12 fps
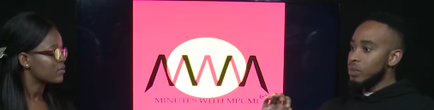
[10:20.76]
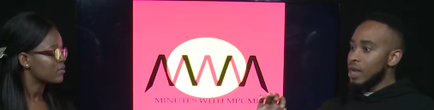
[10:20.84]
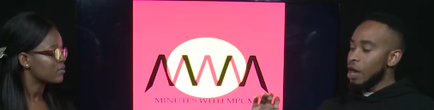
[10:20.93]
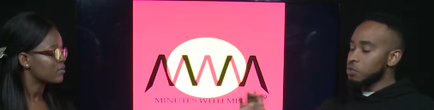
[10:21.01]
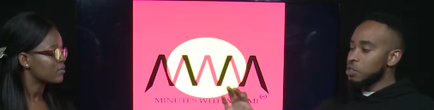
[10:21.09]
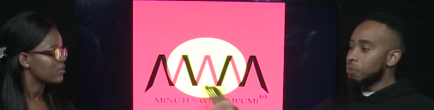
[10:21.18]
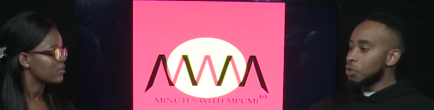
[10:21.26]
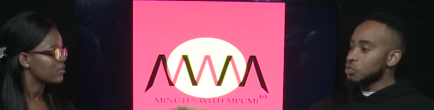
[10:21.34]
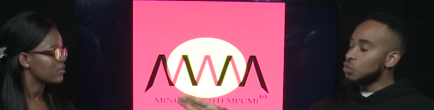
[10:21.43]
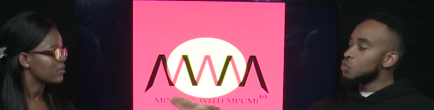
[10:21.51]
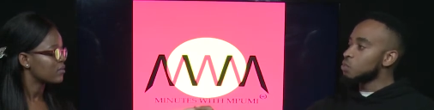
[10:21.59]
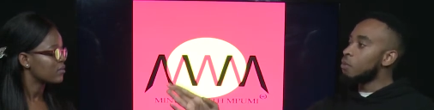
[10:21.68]
Speaker 1: helps the
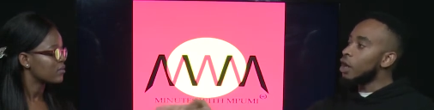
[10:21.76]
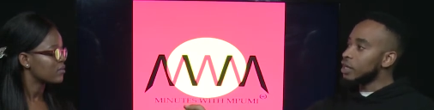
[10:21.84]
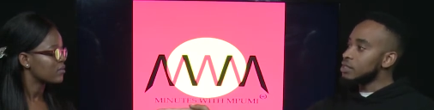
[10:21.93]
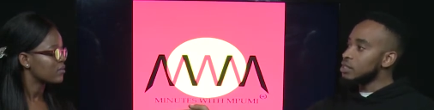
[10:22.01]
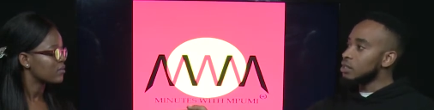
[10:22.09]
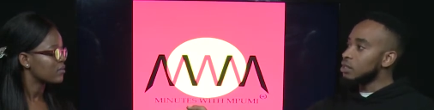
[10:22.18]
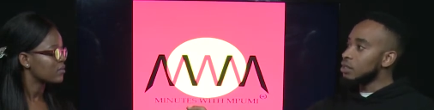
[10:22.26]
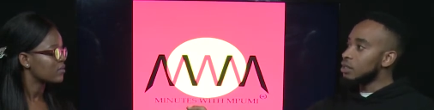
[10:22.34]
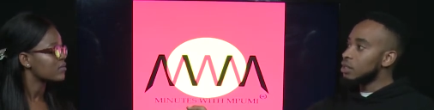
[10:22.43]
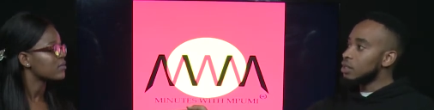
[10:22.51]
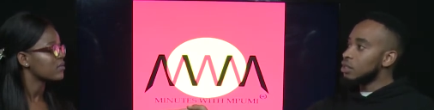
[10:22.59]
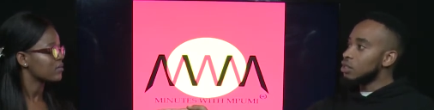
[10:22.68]
person who's marketing
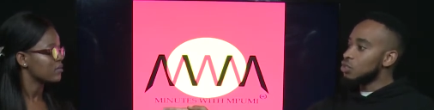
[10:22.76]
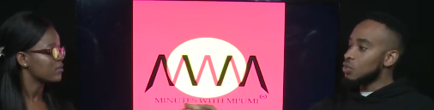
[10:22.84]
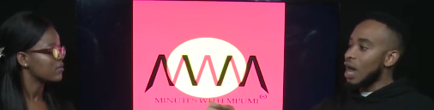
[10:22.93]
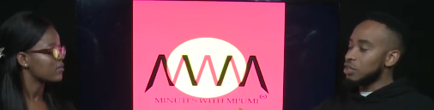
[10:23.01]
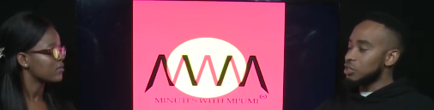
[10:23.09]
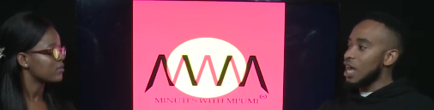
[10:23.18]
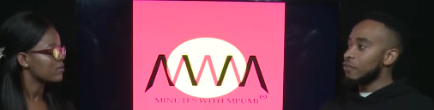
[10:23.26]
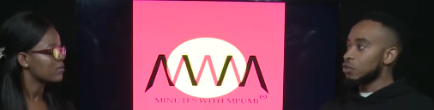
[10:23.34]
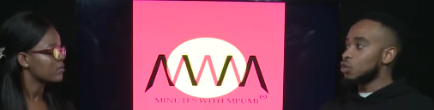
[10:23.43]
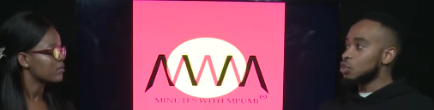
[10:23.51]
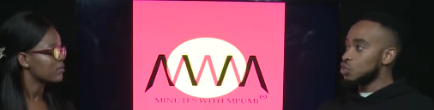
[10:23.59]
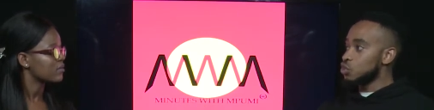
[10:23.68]
mm -hmm. to actually have a
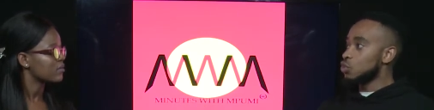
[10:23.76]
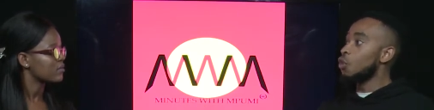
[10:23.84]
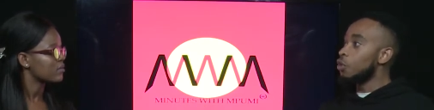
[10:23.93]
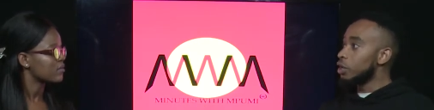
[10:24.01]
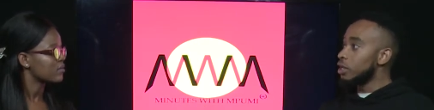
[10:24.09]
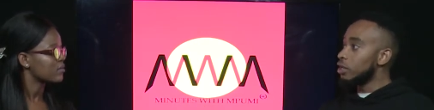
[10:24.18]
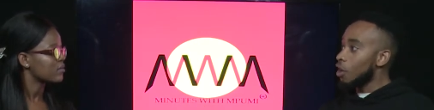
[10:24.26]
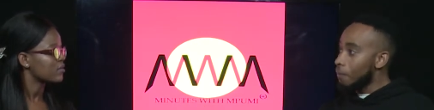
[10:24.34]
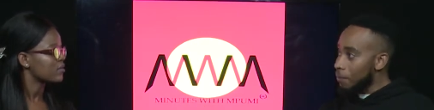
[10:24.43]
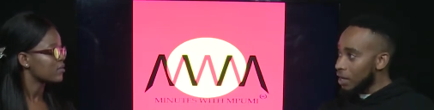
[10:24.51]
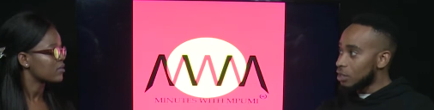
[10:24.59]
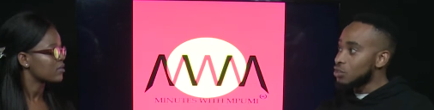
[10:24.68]
story,
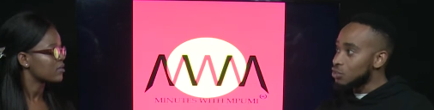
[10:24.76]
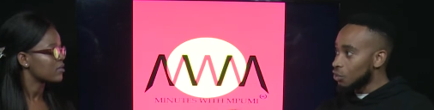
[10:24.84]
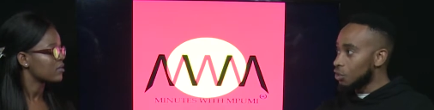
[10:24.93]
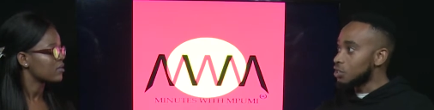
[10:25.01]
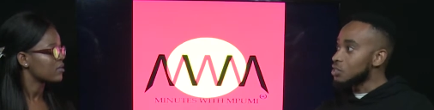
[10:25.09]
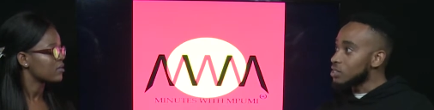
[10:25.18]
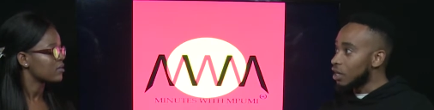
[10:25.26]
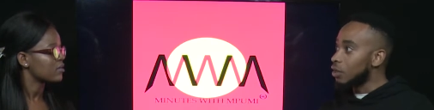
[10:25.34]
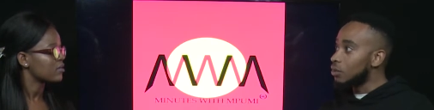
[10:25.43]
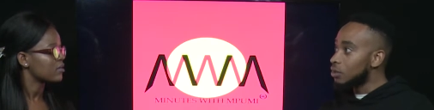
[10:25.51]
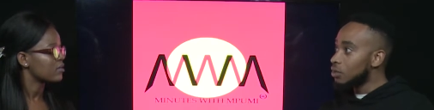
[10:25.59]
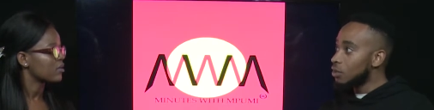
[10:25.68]
compelling story to tell
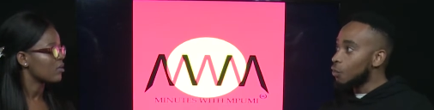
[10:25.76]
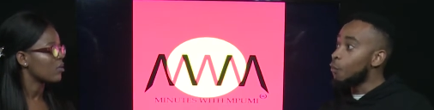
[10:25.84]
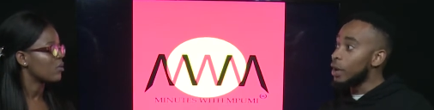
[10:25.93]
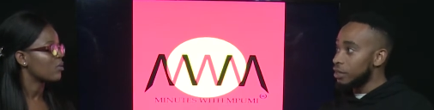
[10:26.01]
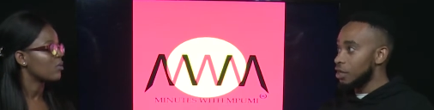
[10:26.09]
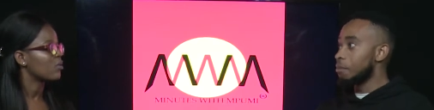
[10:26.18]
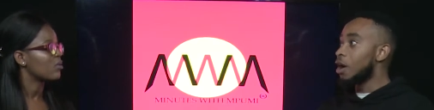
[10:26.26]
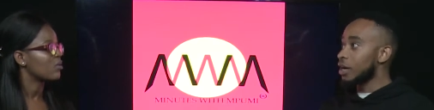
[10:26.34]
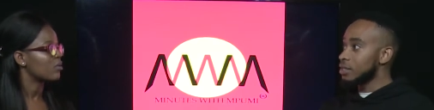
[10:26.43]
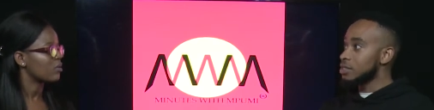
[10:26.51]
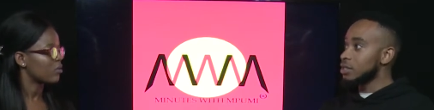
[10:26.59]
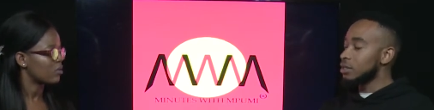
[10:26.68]
oh. when they're oh,
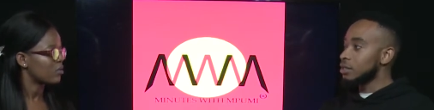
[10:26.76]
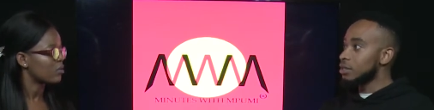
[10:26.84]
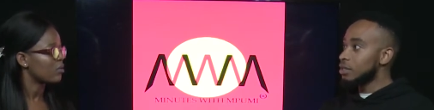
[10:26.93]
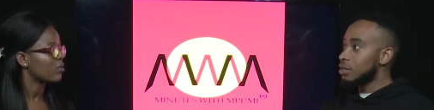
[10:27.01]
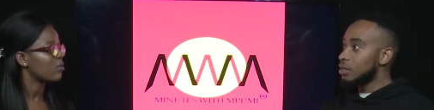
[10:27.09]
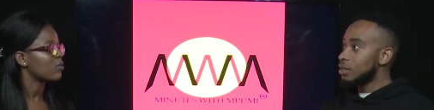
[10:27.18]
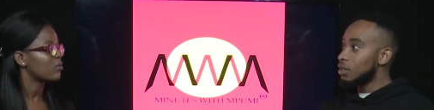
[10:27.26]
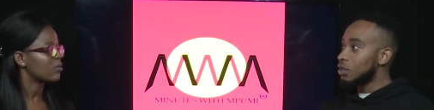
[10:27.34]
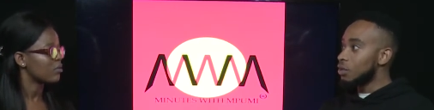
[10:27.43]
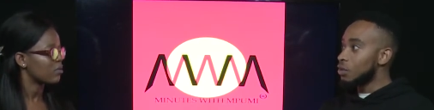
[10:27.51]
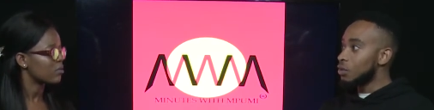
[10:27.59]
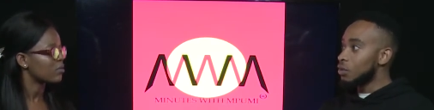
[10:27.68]
marketing. Oh.
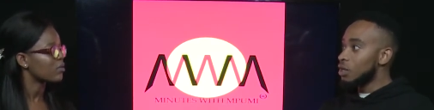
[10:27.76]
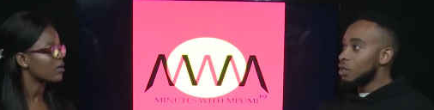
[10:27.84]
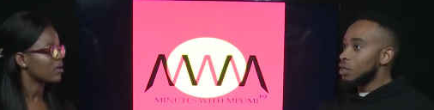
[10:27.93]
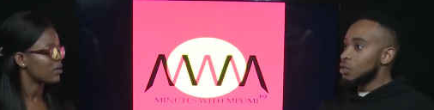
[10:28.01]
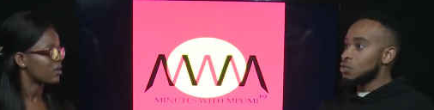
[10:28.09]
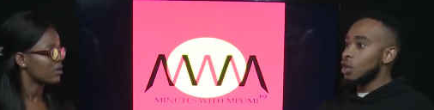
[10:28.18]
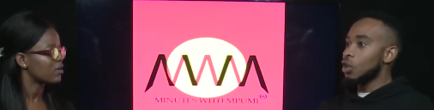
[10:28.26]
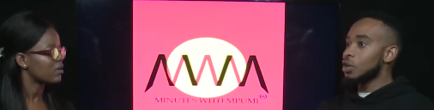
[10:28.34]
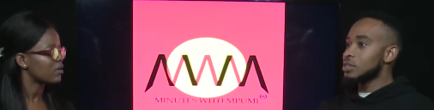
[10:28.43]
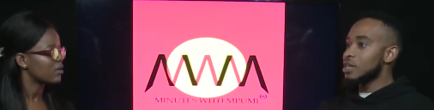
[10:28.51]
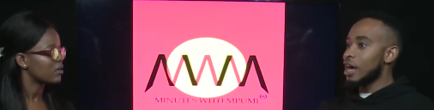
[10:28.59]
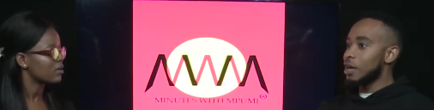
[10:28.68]
You know, okay. so a lot
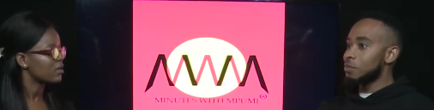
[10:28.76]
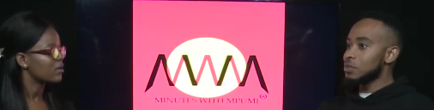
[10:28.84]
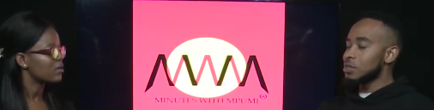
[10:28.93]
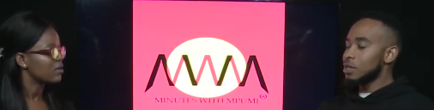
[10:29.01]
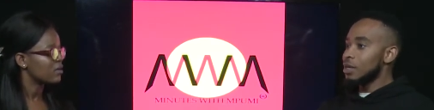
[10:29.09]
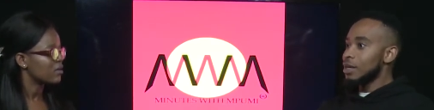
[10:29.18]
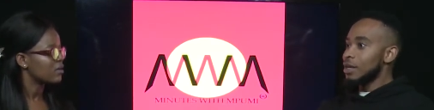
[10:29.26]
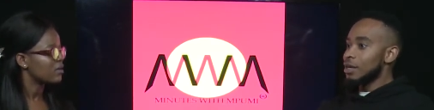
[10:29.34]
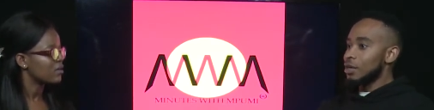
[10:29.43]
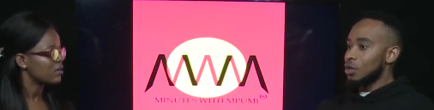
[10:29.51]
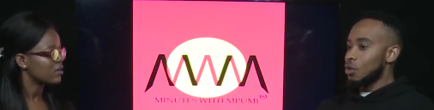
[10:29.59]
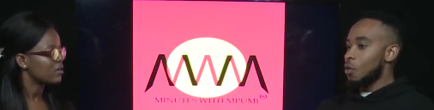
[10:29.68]
of times
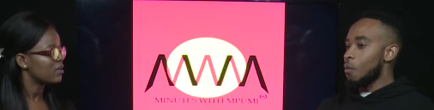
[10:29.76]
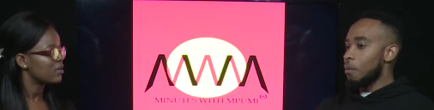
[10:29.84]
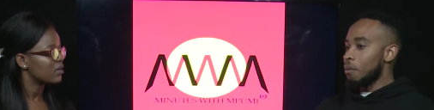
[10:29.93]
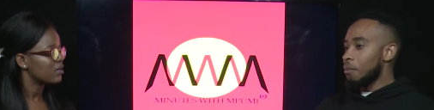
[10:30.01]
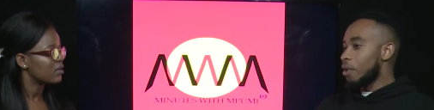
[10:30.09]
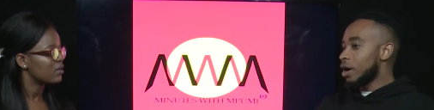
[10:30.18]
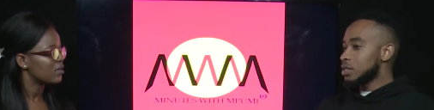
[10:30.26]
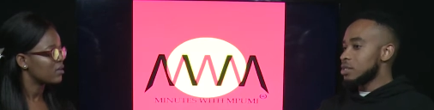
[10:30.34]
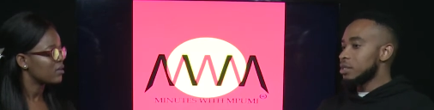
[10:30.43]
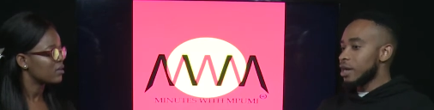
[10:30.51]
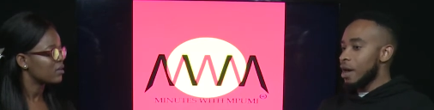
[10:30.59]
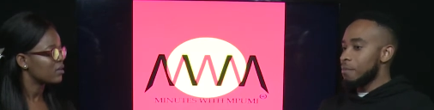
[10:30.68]
you know,
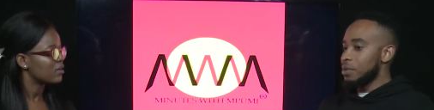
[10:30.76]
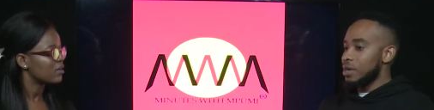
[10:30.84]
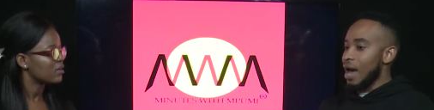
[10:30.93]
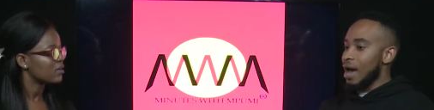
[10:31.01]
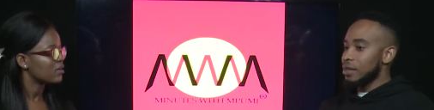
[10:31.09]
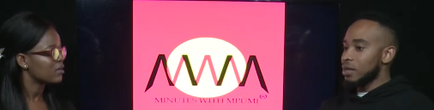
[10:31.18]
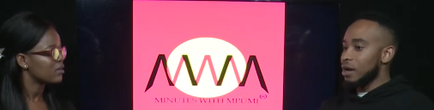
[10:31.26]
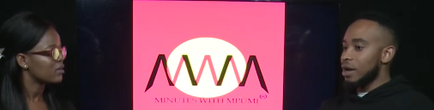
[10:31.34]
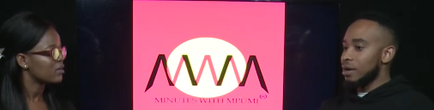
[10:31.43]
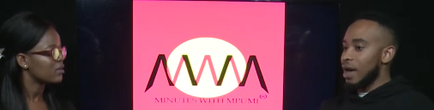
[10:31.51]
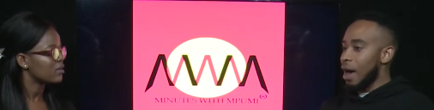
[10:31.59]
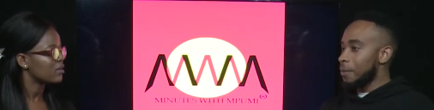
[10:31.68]
marketing can be either
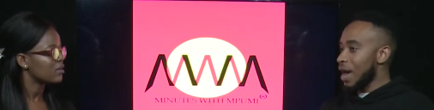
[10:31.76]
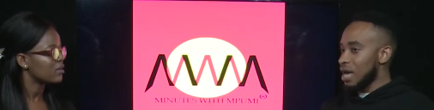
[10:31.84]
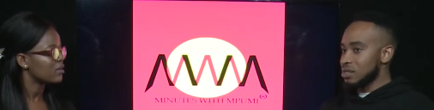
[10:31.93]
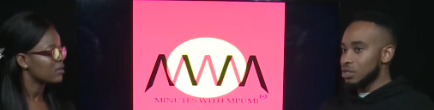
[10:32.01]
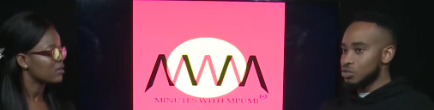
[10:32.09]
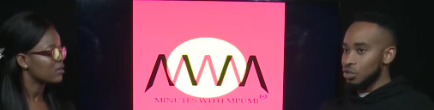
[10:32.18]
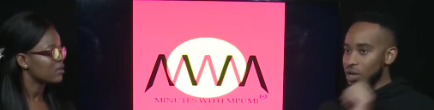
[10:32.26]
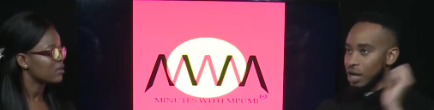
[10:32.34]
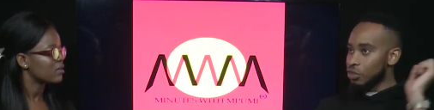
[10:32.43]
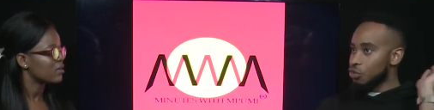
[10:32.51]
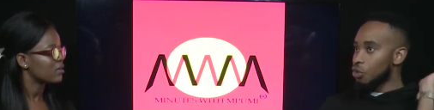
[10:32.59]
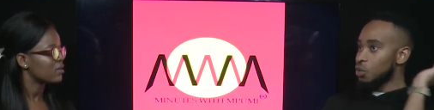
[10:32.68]
haphazard, so you're
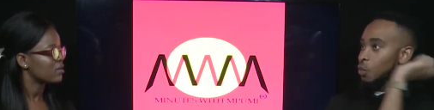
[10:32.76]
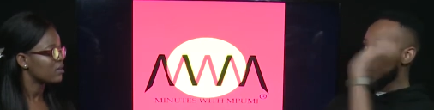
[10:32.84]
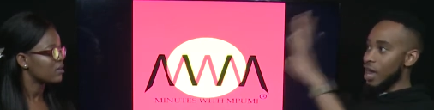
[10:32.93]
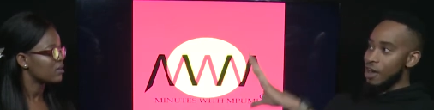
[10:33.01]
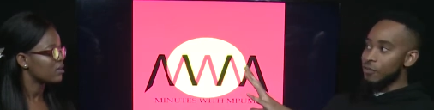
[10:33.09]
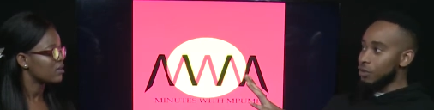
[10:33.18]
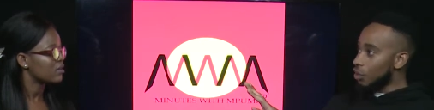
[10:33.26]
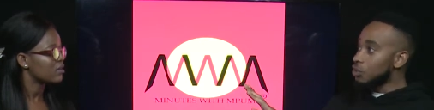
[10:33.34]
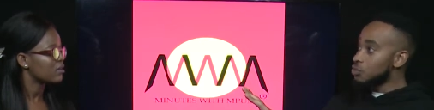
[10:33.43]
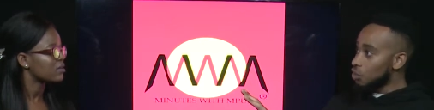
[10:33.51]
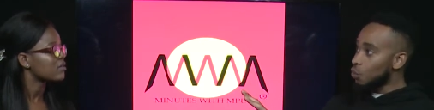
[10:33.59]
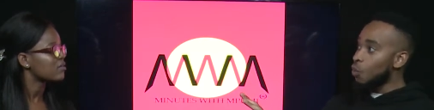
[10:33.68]
like throwing whatever
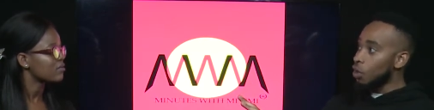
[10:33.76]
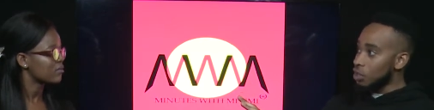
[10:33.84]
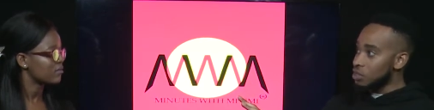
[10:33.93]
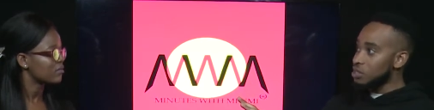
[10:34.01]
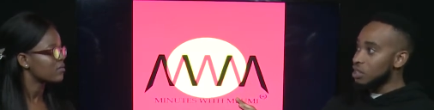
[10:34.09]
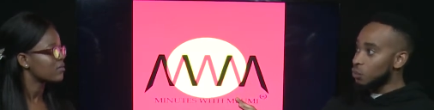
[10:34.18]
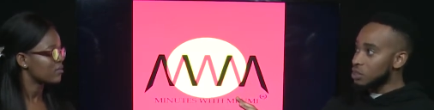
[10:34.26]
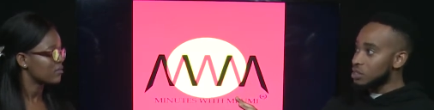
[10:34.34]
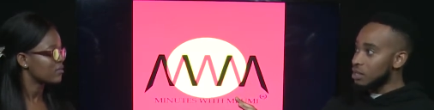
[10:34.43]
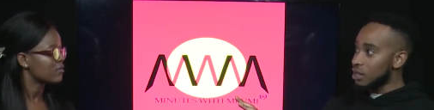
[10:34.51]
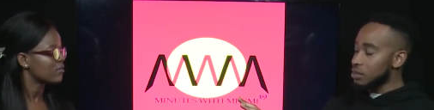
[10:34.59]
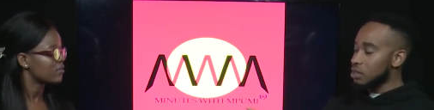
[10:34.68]
onto the wall mm-hmm. and seeing what
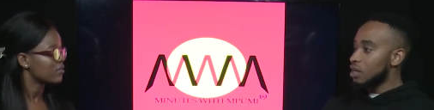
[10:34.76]
sticks,